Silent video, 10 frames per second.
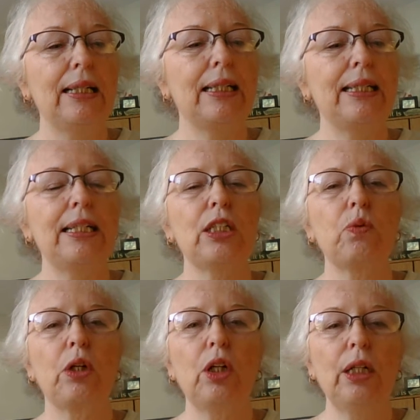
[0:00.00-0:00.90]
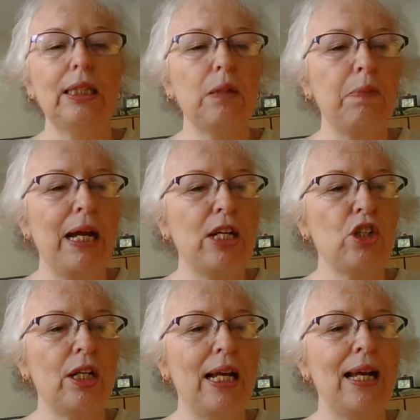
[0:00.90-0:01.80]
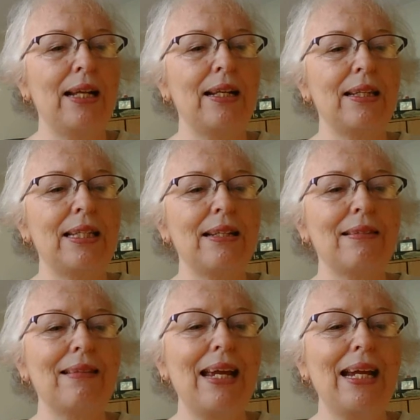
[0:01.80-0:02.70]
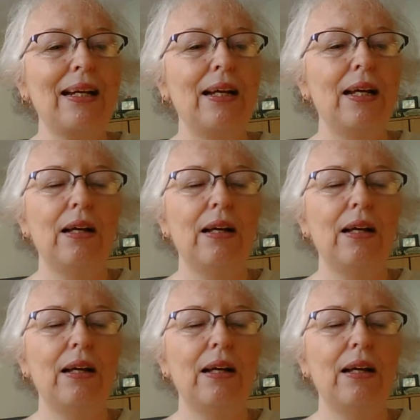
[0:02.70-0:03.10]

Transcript: the dentist would look at the patient and then think,